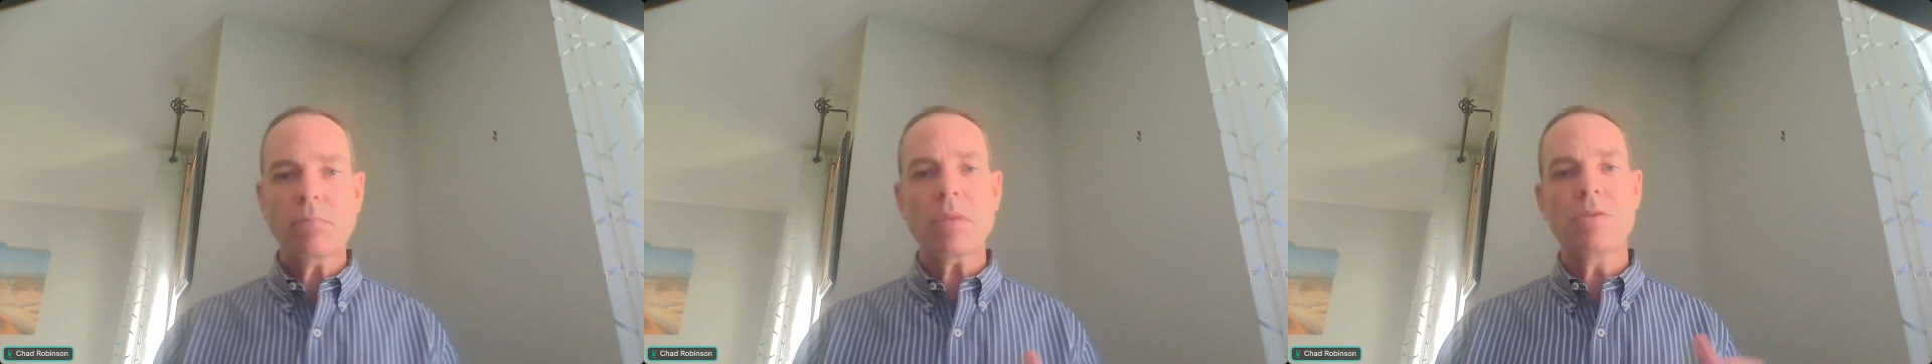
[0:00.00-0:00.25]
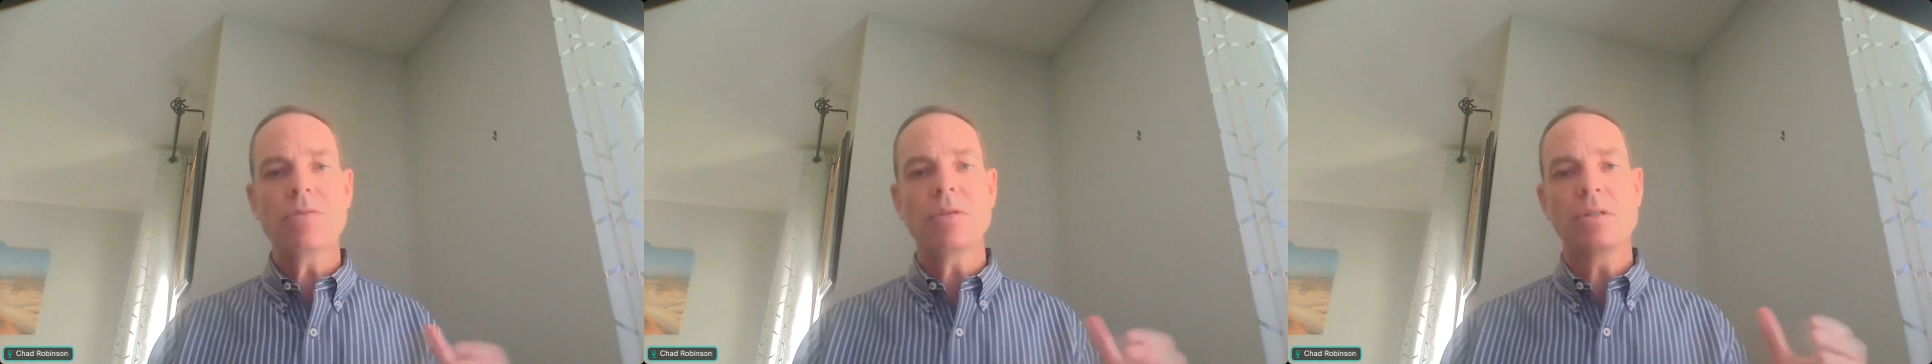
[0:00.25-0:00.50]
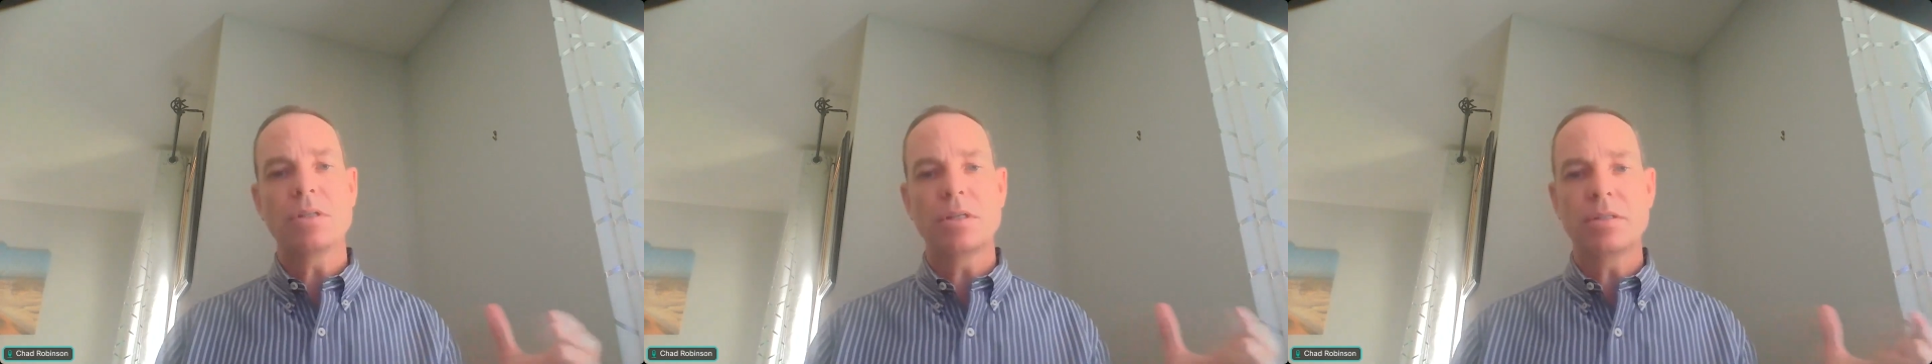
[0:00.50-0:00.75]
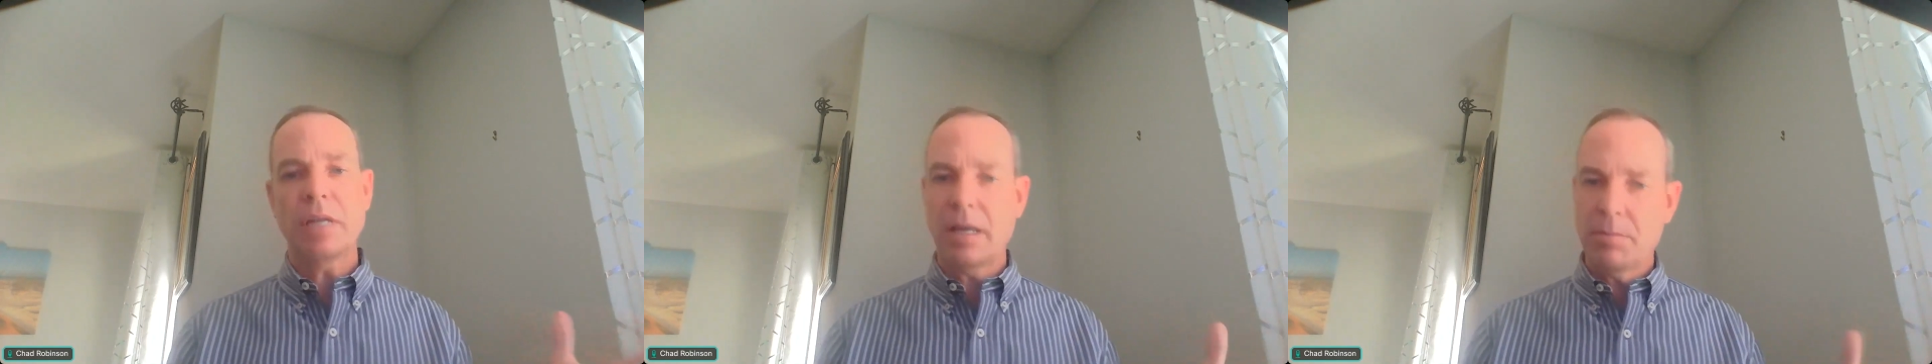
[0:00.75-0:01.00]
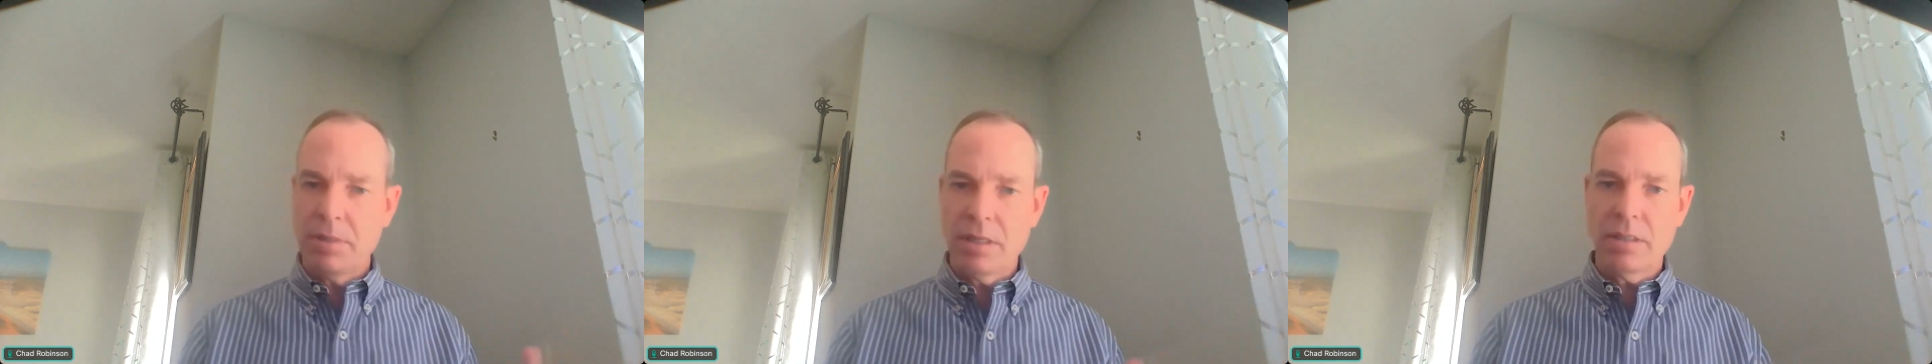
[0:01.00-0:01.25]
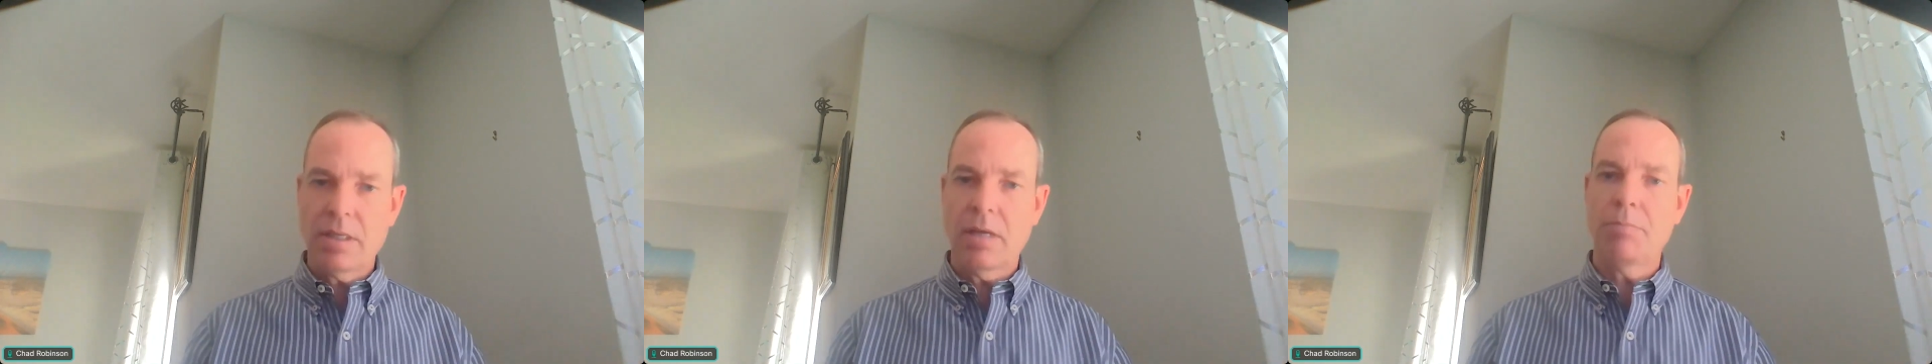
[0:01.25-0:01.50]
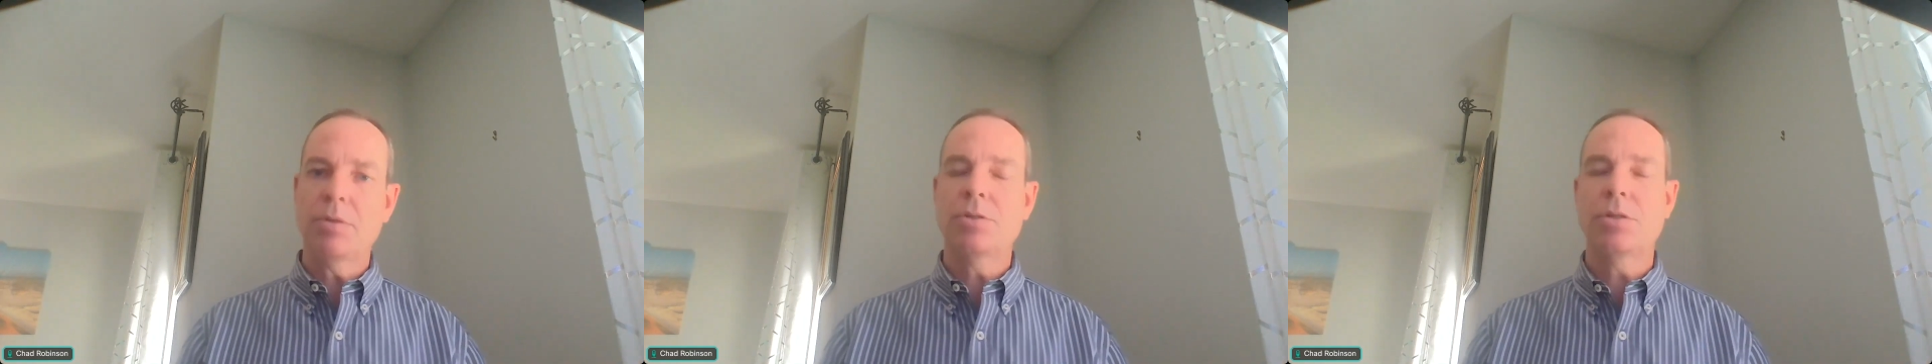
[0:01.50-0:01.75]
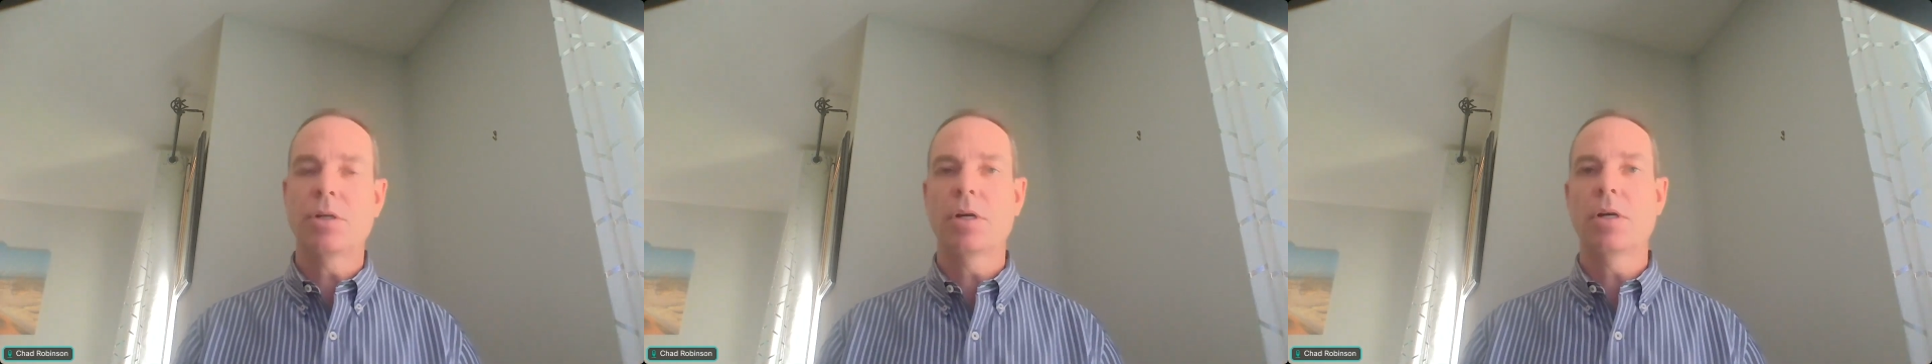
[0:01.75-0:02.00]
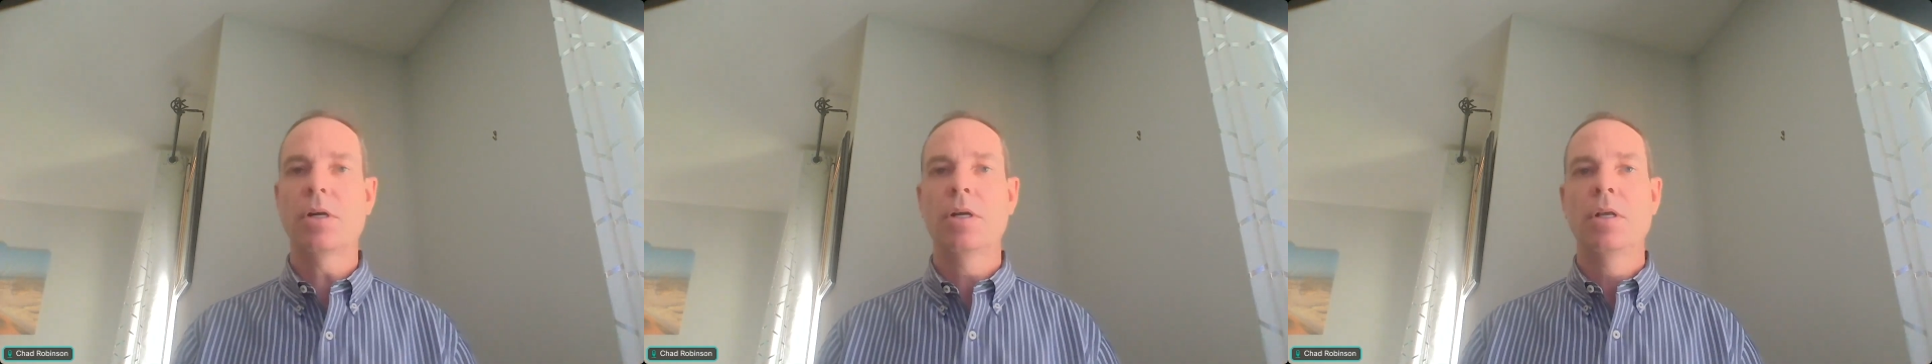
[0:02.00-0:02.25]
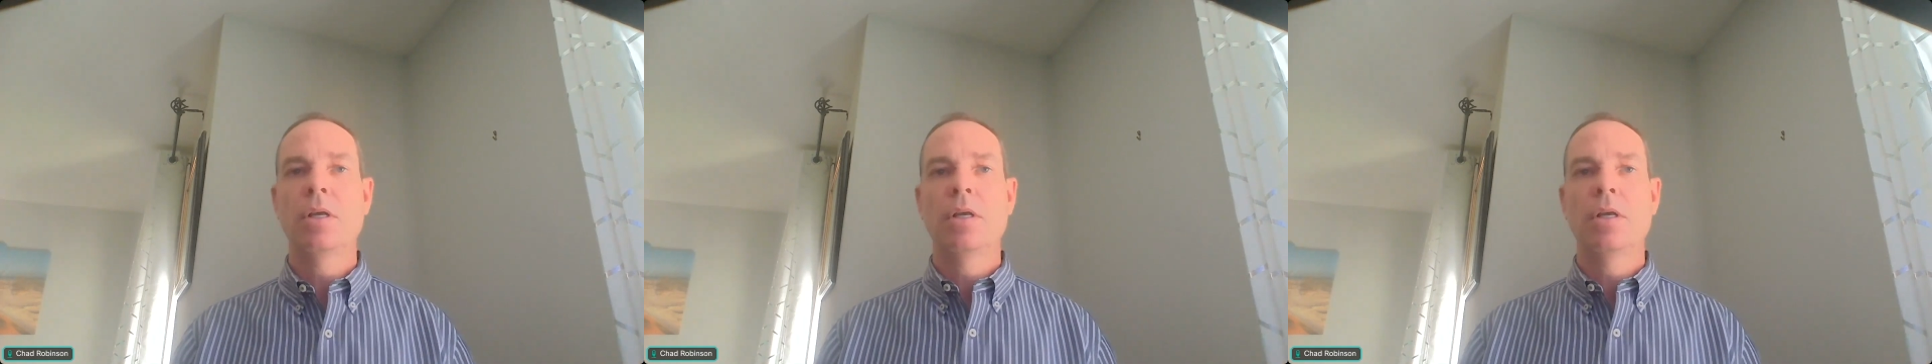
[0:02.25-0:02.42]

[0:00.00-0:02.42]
such as ambient temperature,